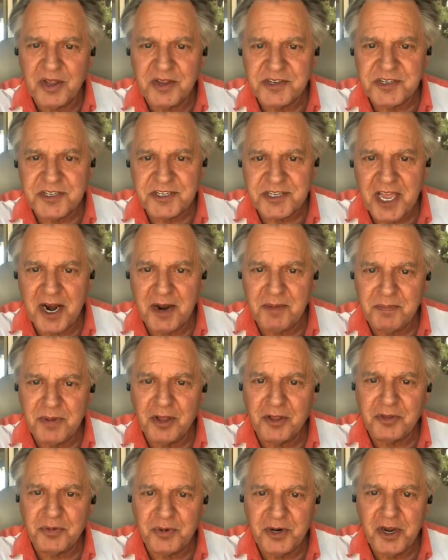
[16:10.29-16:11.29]
is Senate
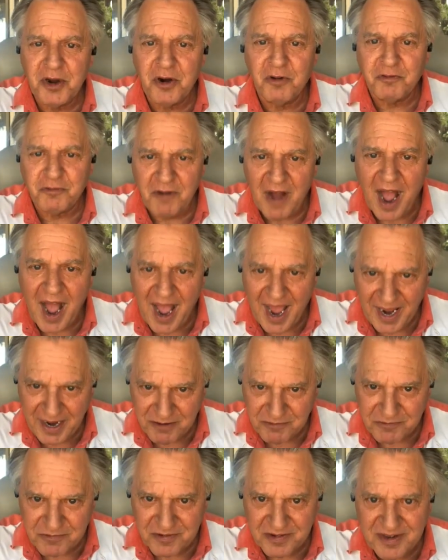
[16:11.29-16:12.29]
Bill
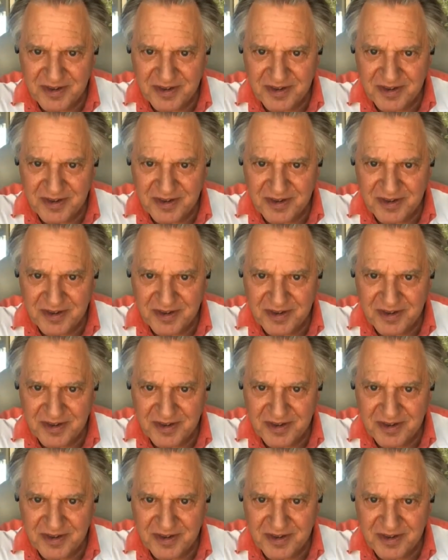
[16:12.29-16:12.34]
305.